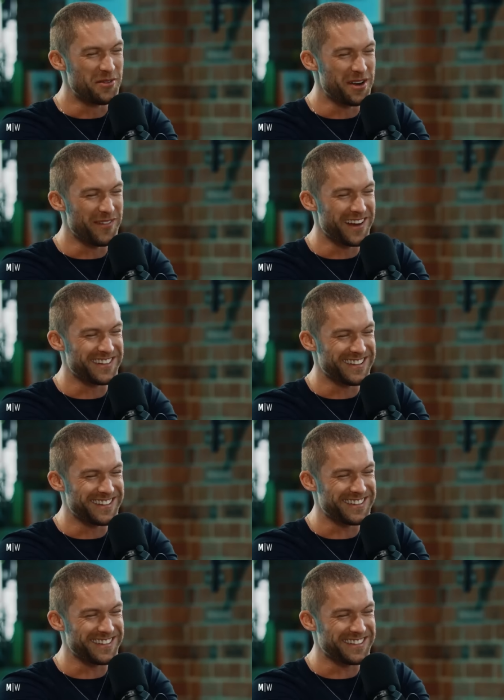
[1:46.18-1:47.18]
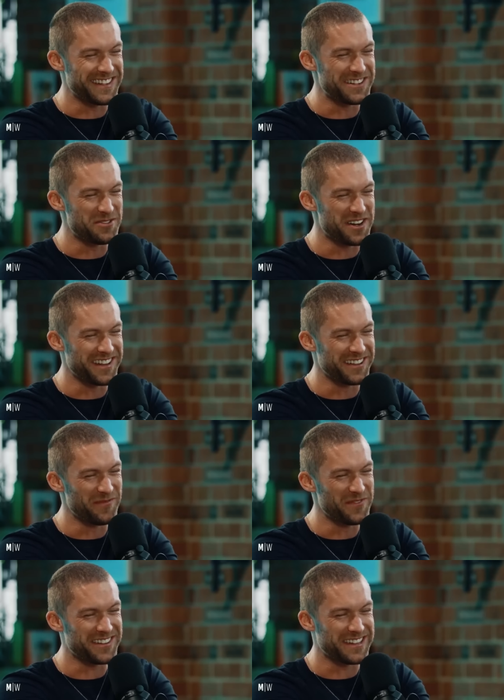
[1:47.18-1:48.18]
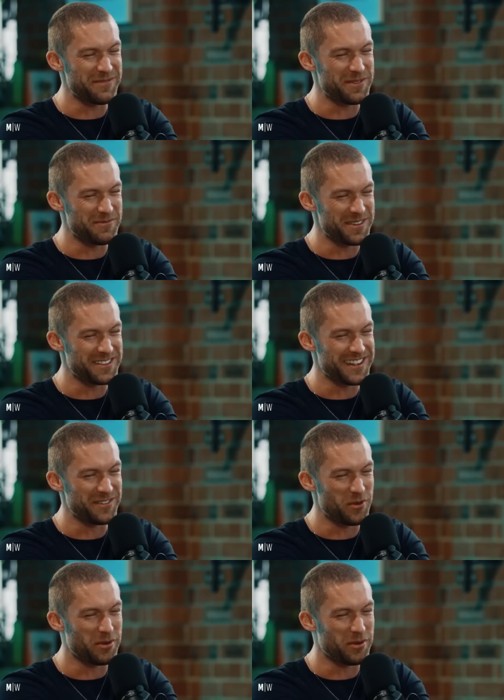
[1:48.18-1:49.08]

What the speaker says: reimagines Cinderella, Sleeping Beauty, and